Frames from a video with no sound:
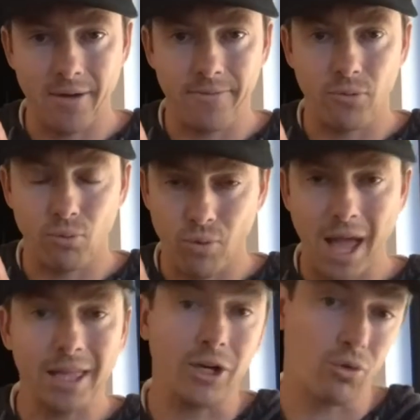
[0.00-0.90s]

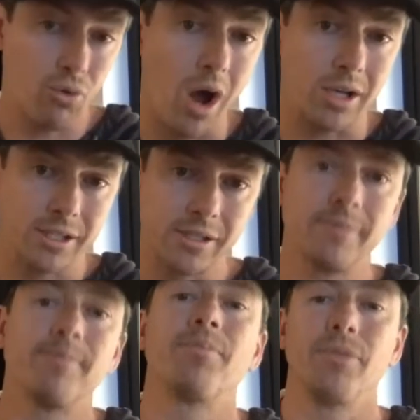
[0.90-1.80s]
Rallycross
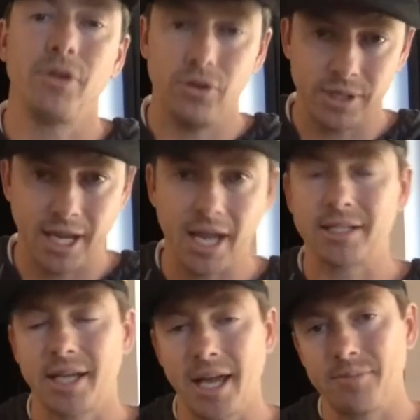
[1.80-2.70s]
using
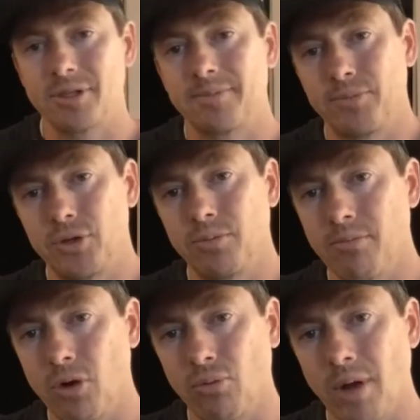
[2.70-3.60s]
X Games to
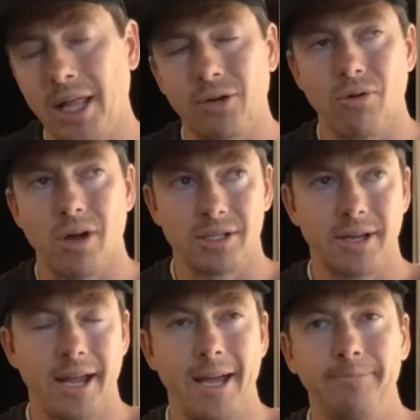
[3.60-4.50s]
promote Rallycross,
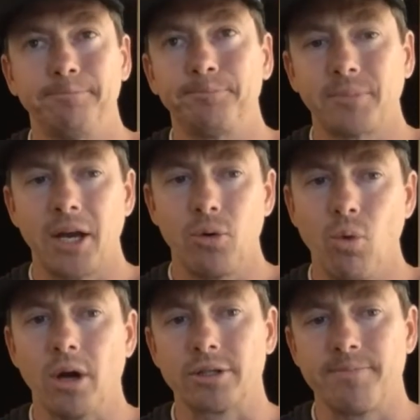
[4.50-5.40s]
and it
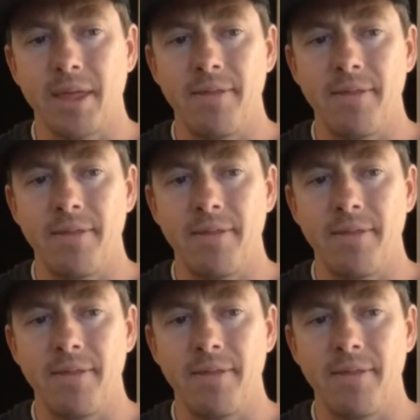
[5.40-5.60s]
worked.